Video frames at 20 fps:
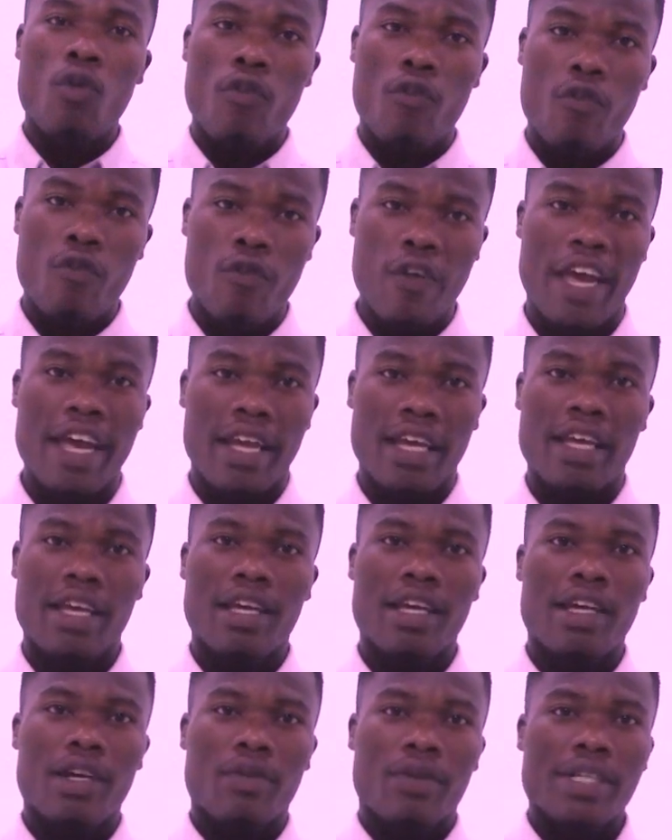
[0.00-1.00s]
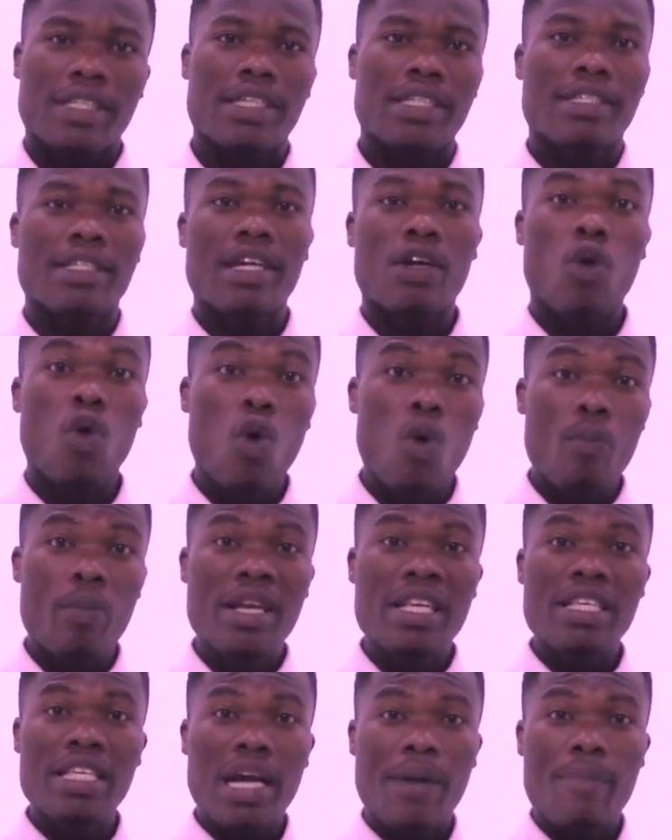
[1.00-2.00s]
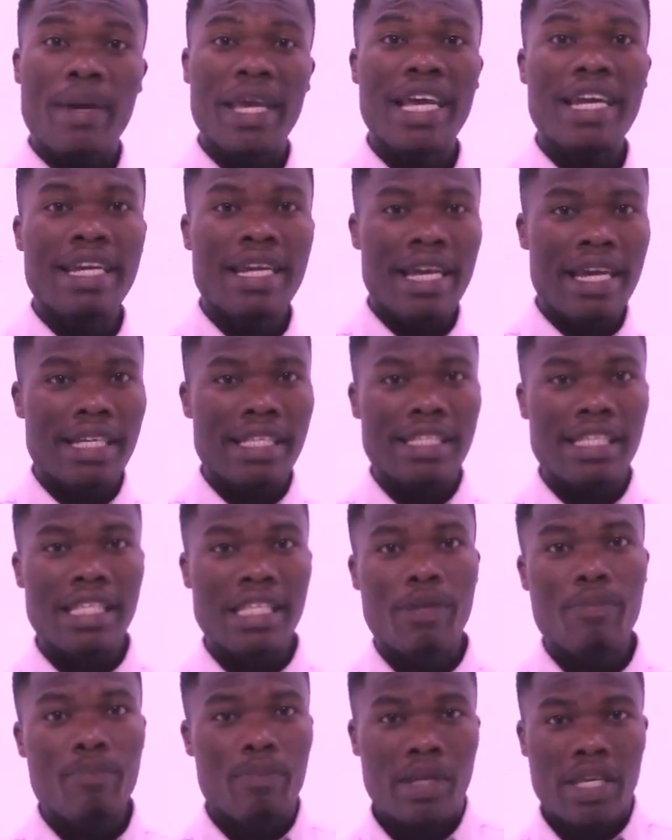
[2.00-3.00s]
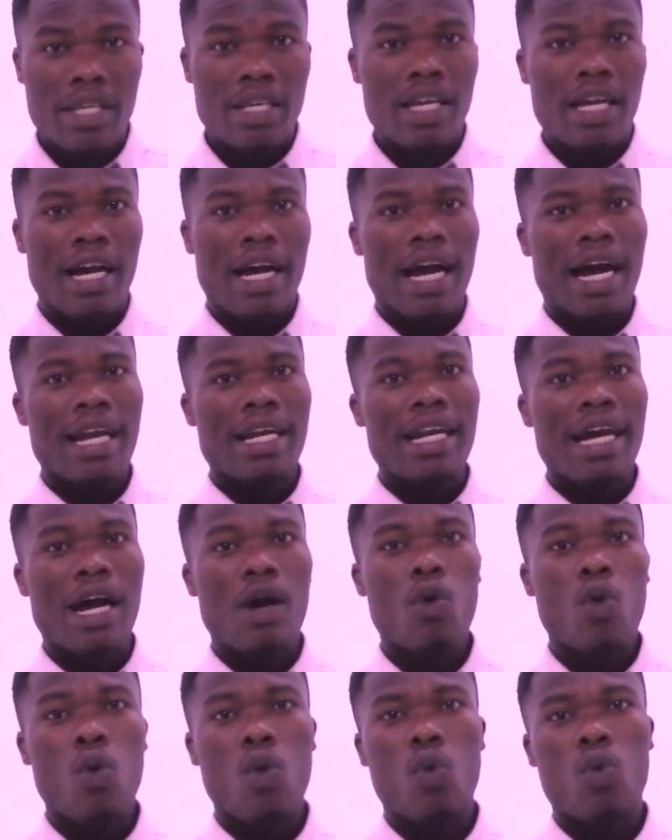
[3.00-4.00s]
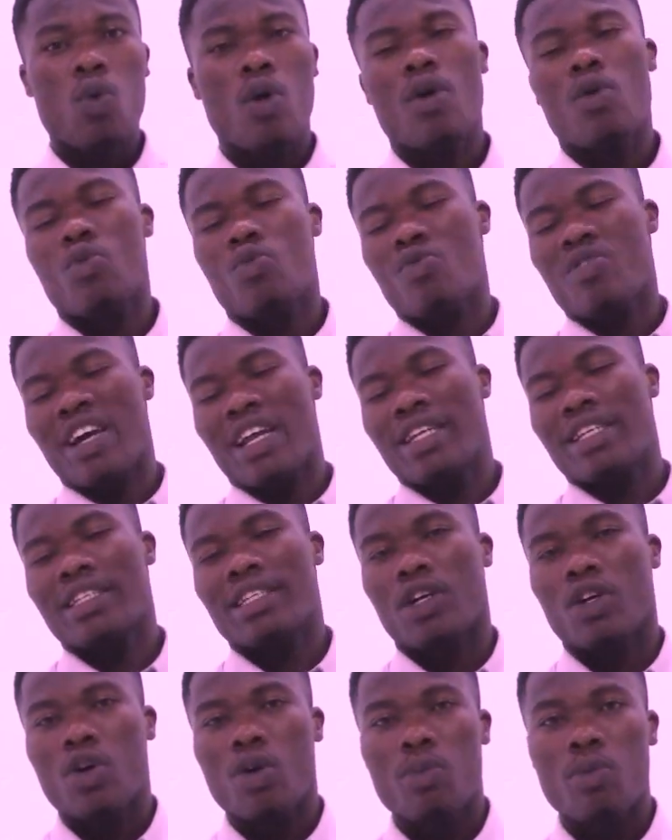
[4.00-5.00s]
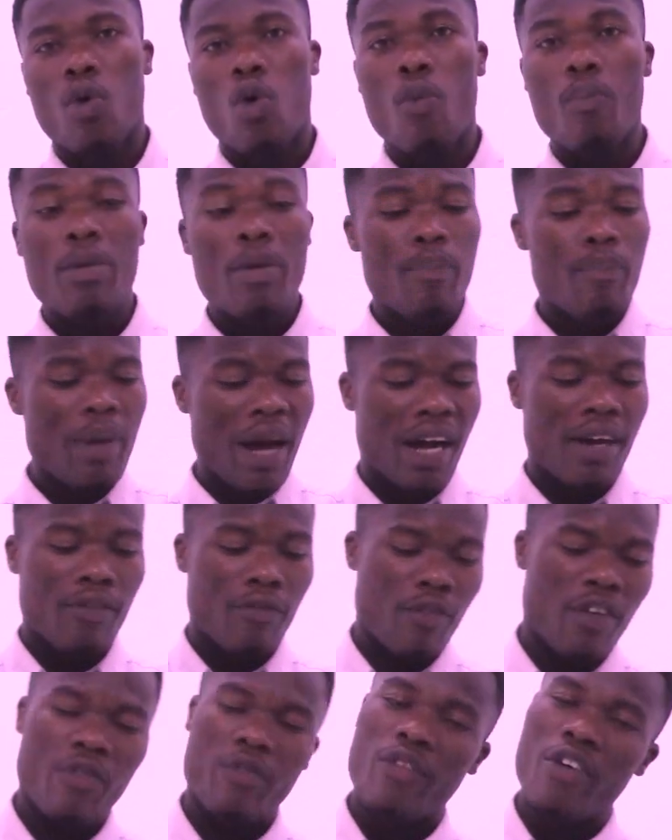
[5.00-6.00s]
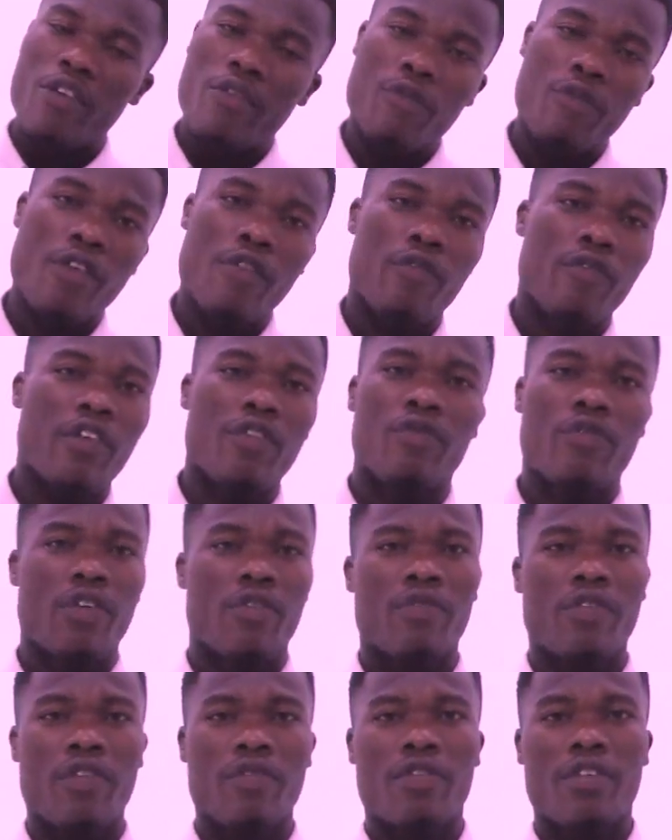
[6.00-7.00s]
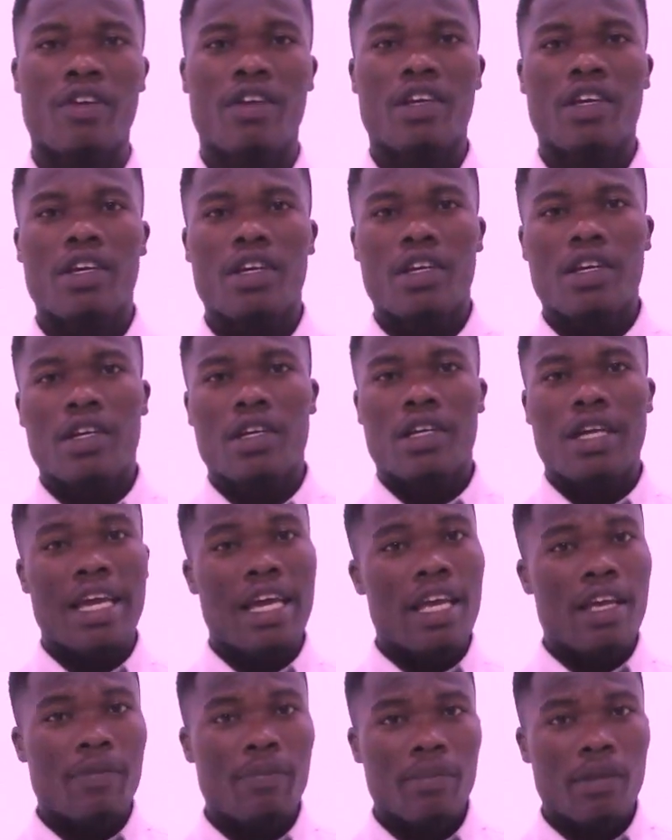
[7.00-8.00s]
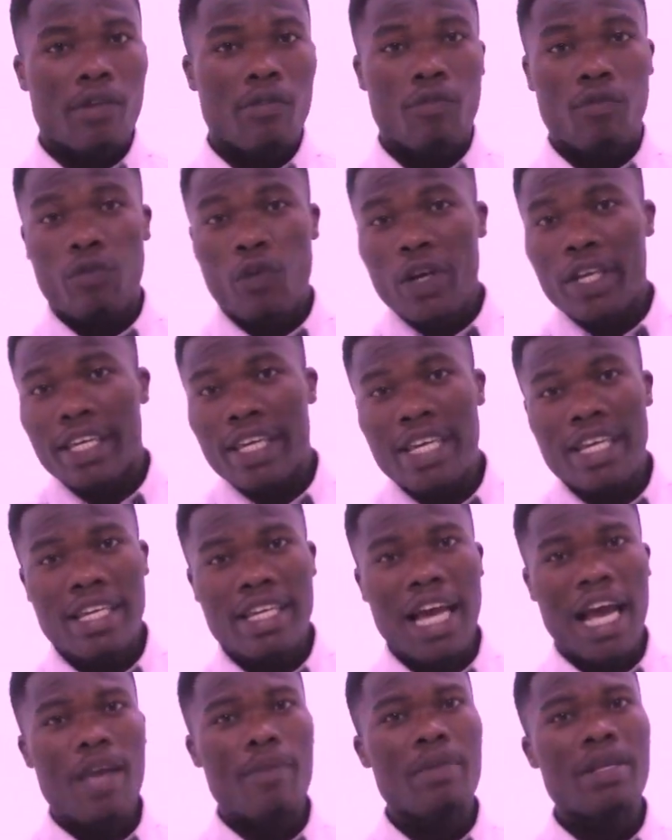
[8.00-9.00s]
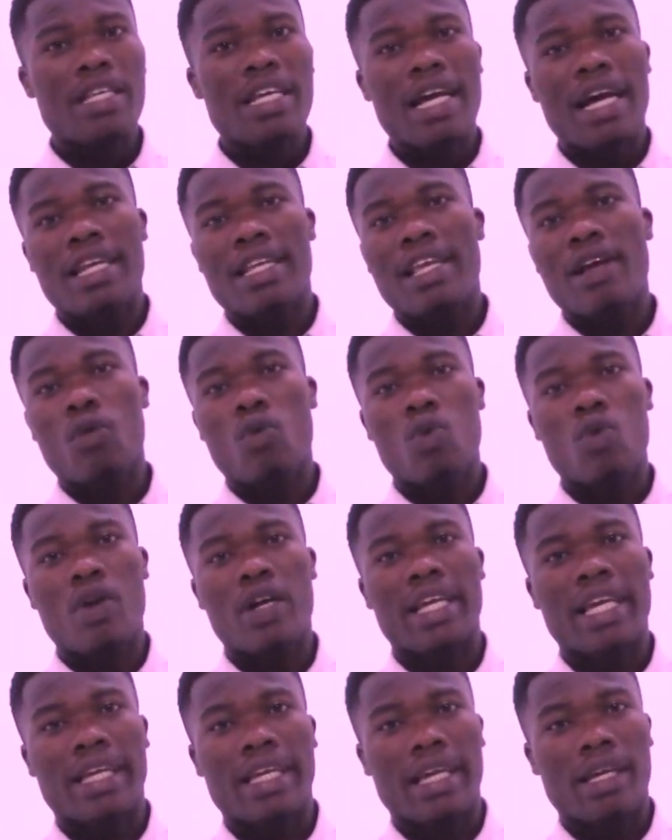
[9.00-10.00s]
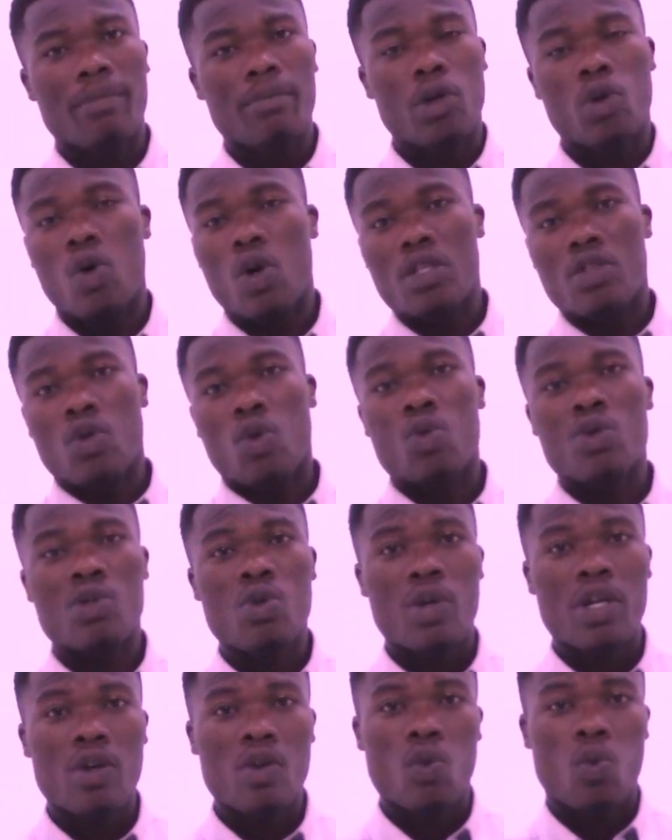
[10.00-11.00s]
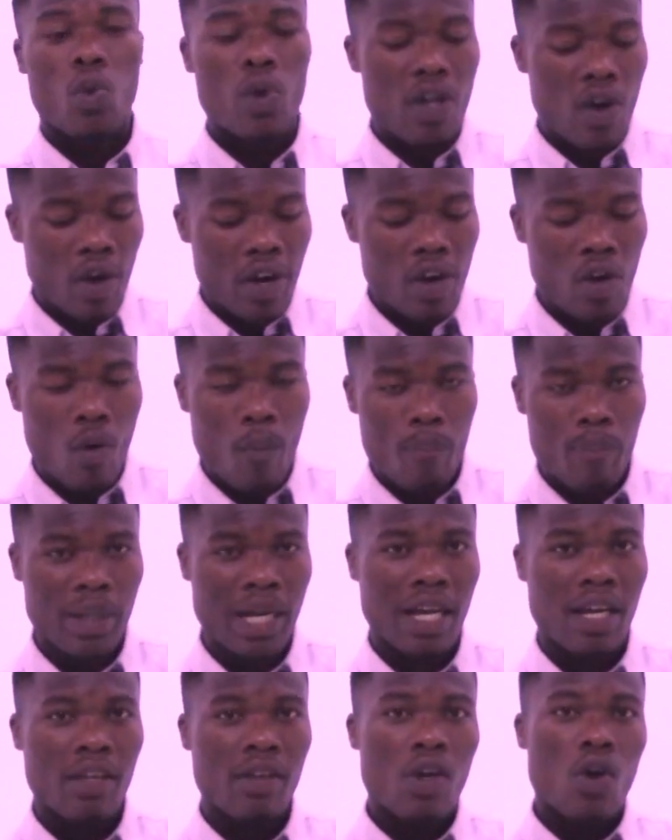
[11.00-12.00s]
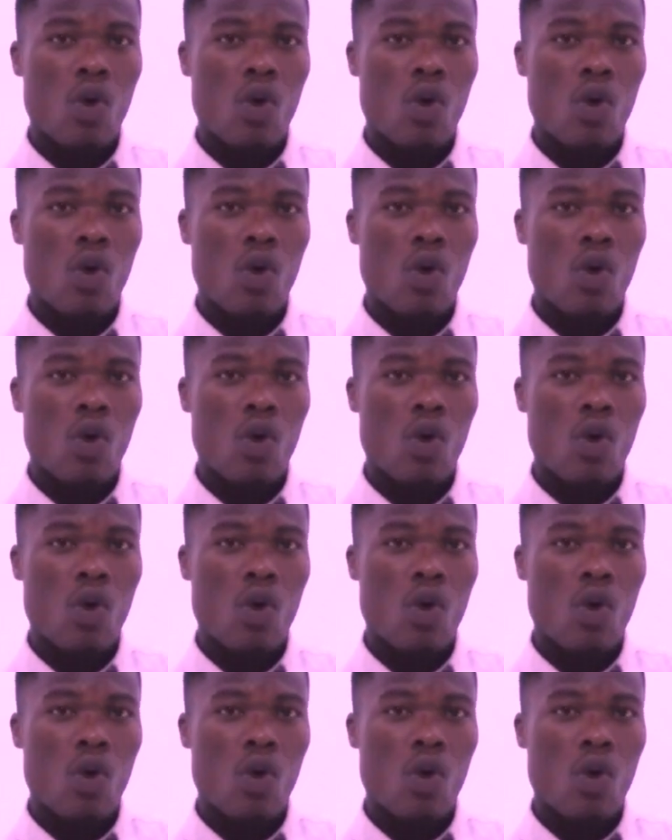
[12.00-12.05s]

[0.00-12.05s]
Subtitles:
fair. What I say, oh, be near, be nurse, ni be, and now, oh, ready, and couple, oh, be back, fe. Eh, fucking guy, be the idea, kuno keke, because also, no way, or your own pana,